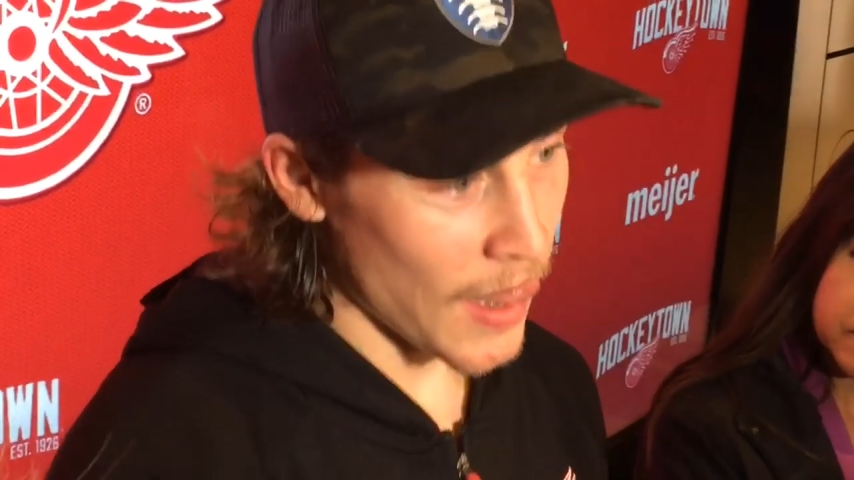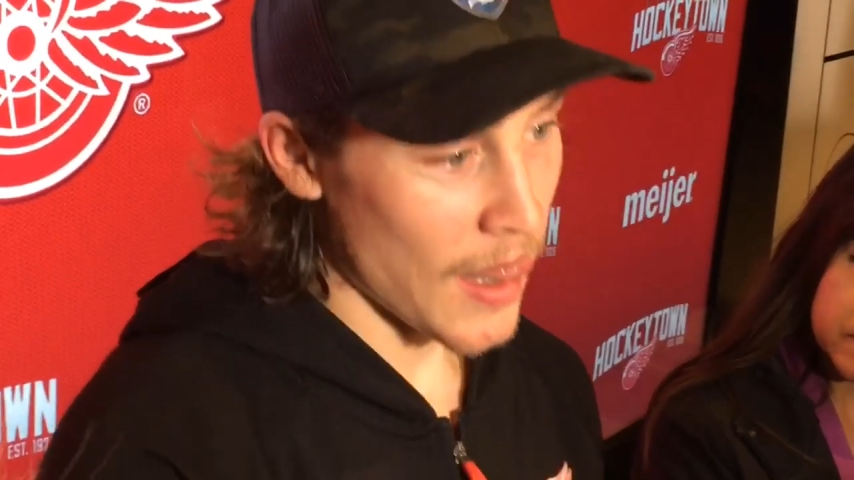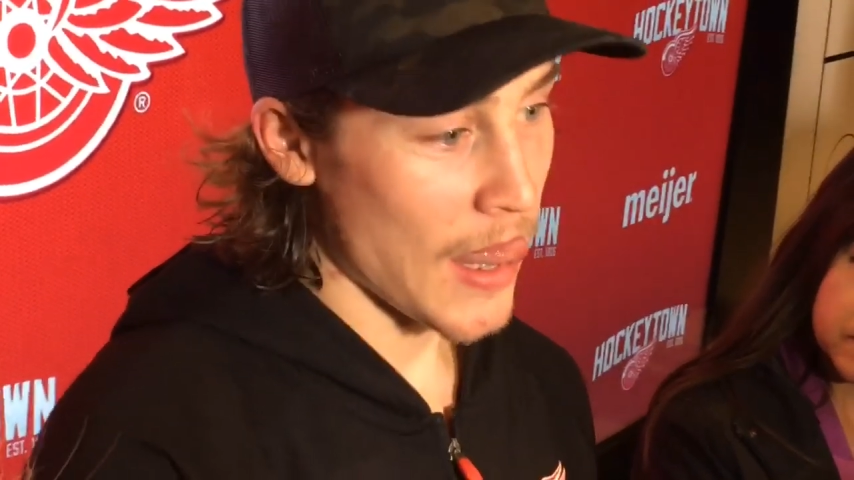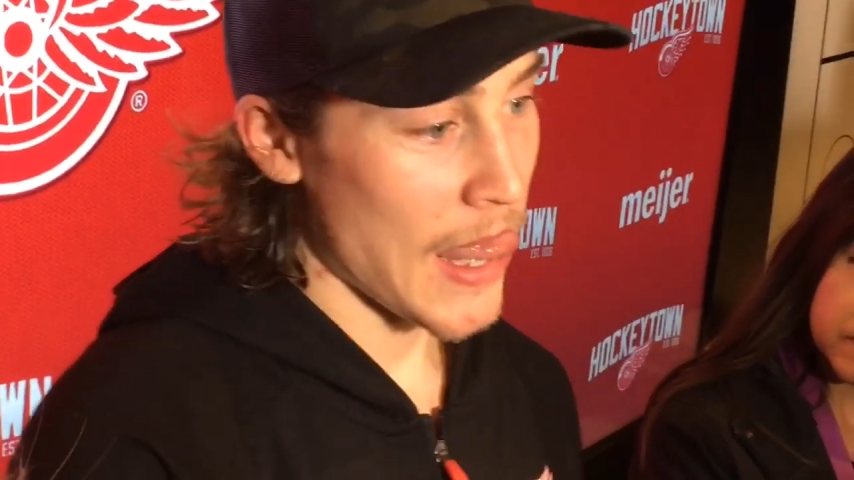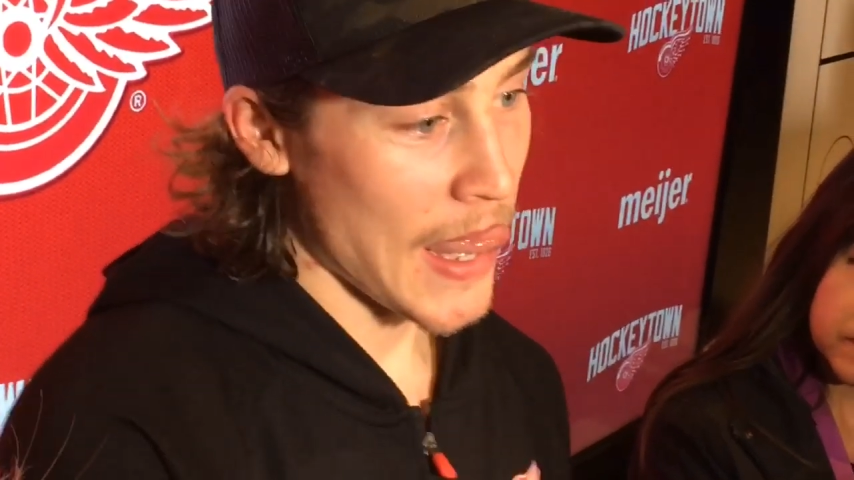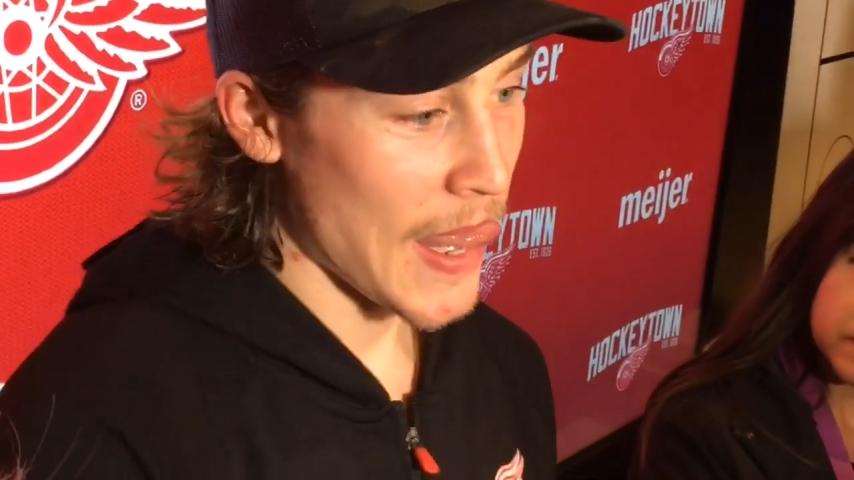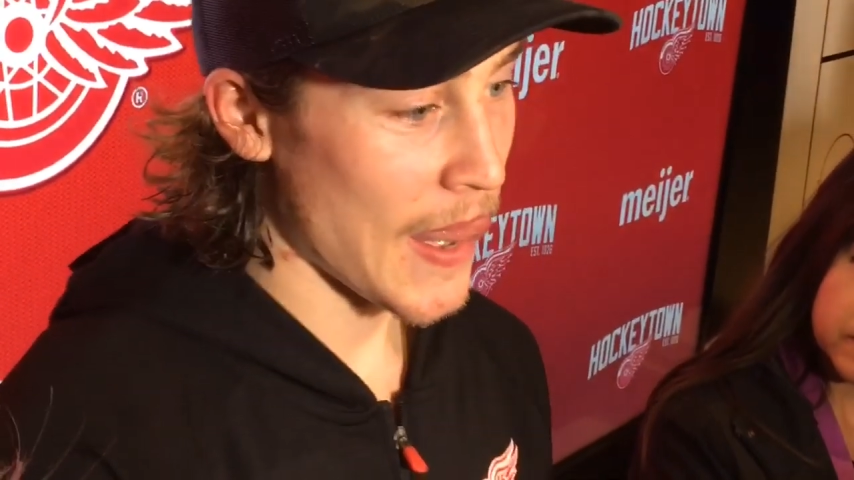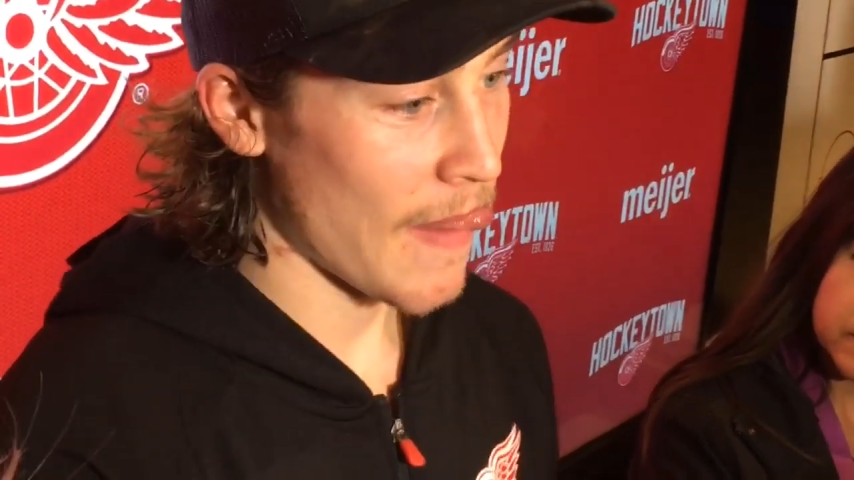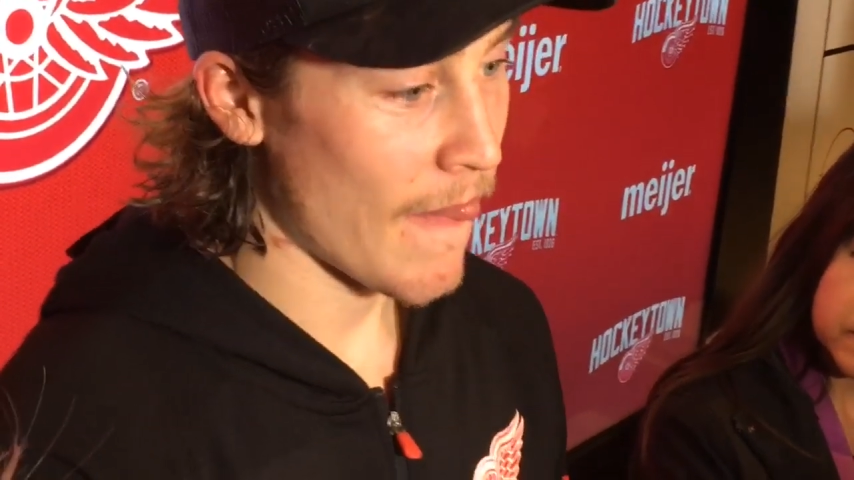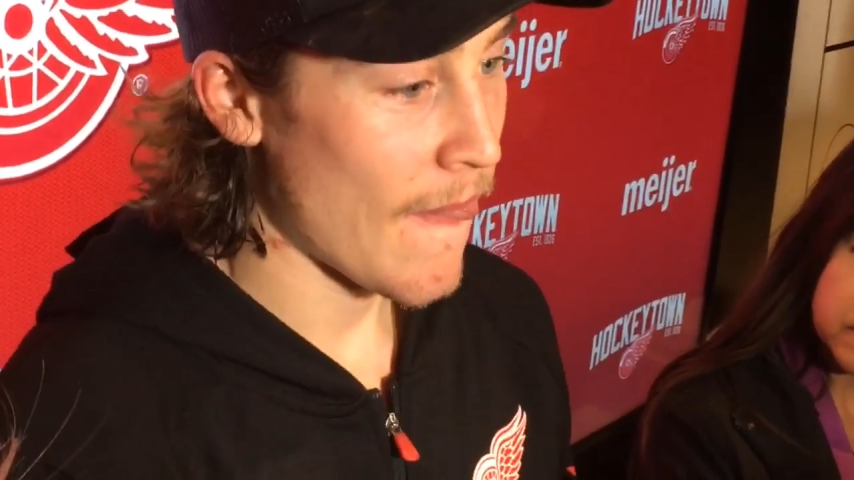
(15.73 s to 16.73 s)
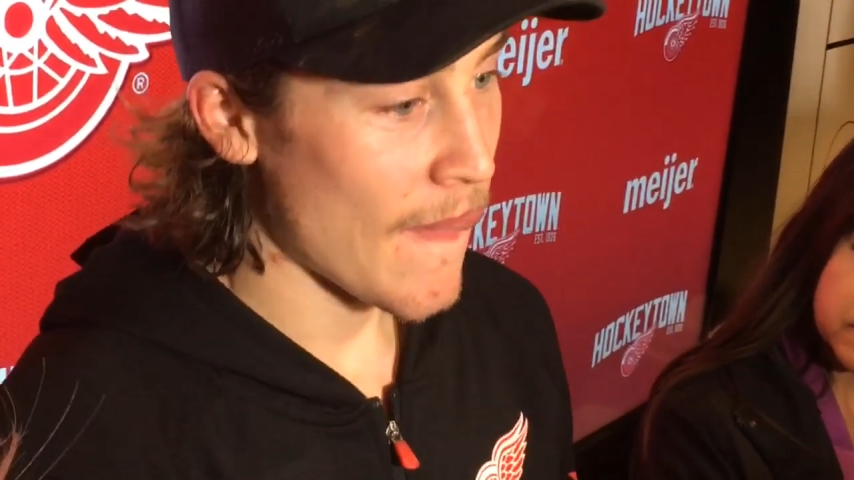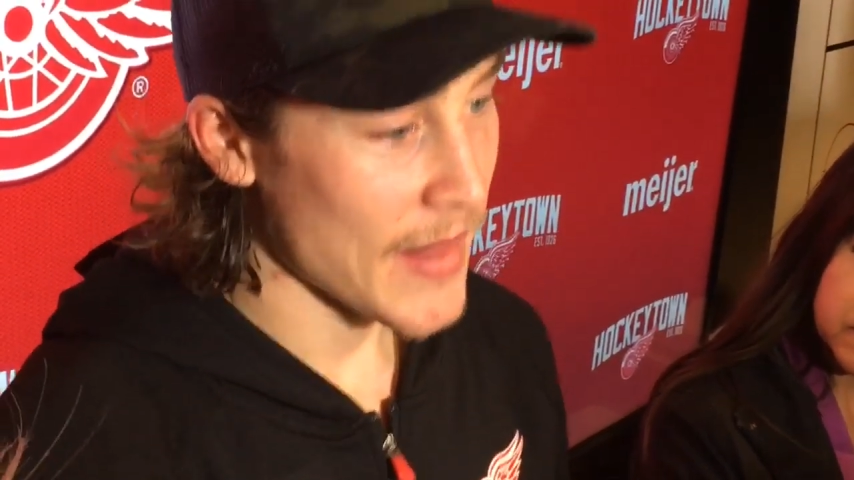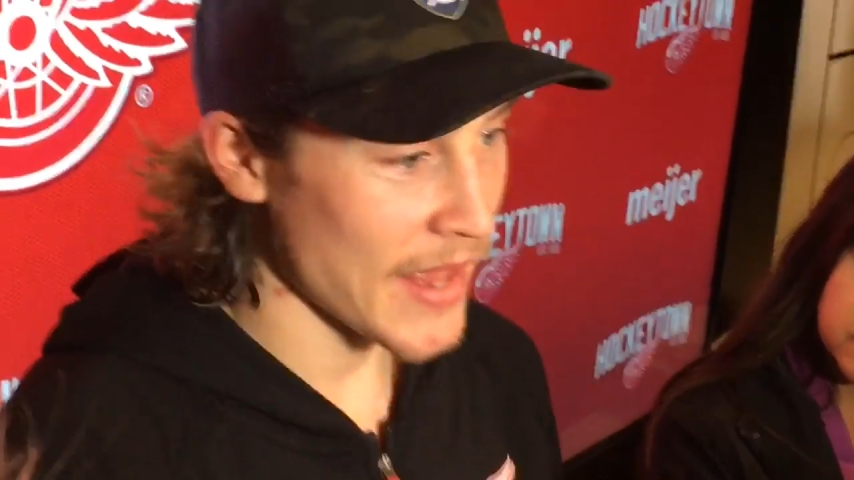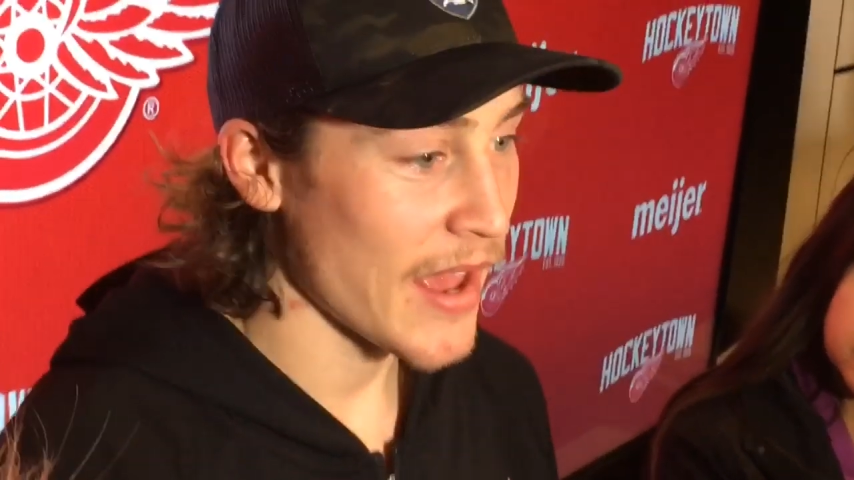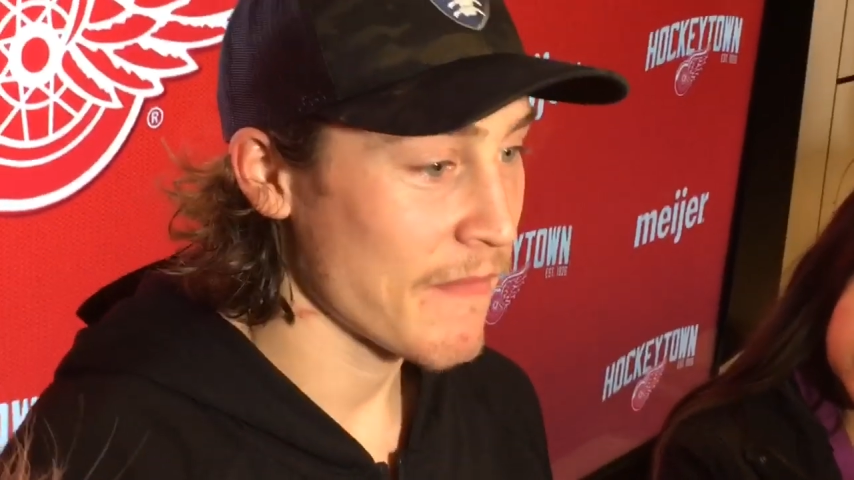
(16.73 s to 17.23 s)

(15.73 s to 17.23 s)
the, yeah,